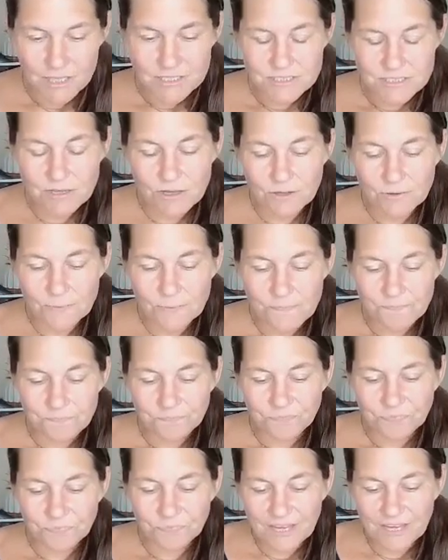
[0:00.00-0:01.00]
So
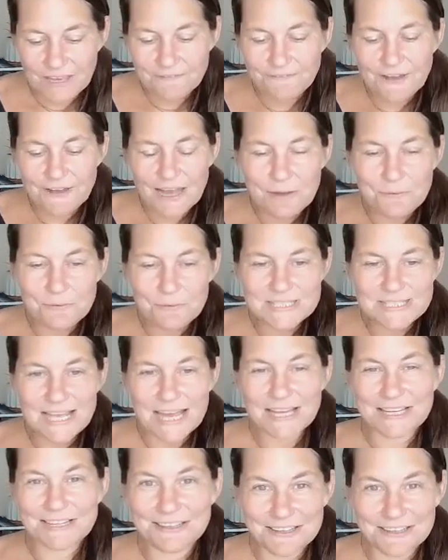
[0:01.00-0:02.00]
if I was
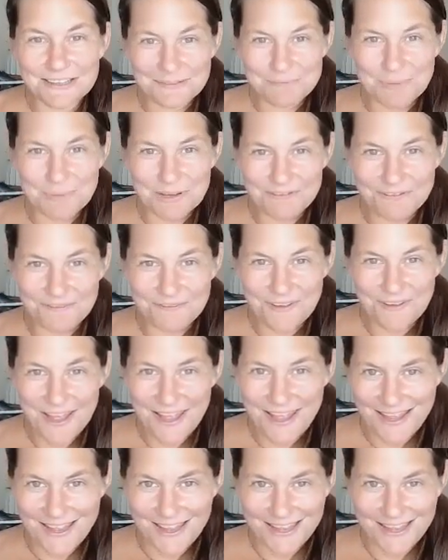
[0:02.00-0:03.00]
at a
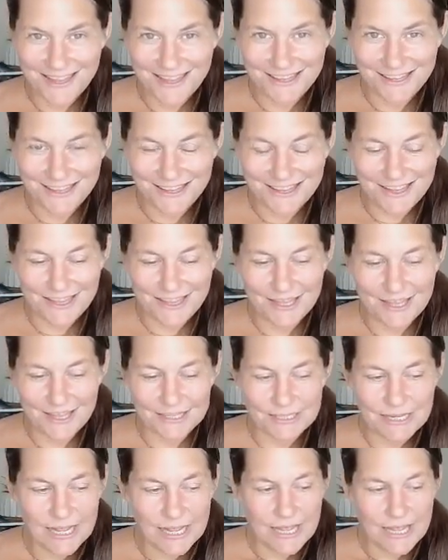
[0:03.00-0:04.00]
buffet
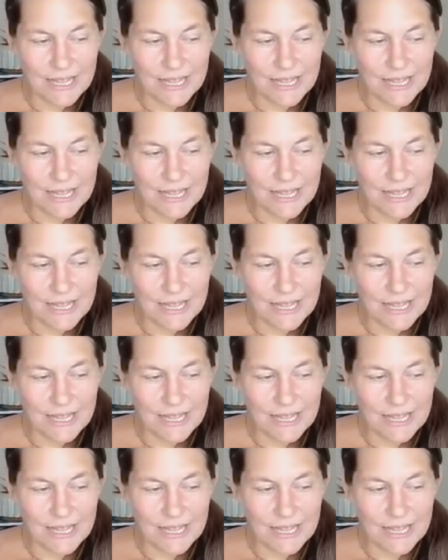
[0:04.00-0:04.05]
and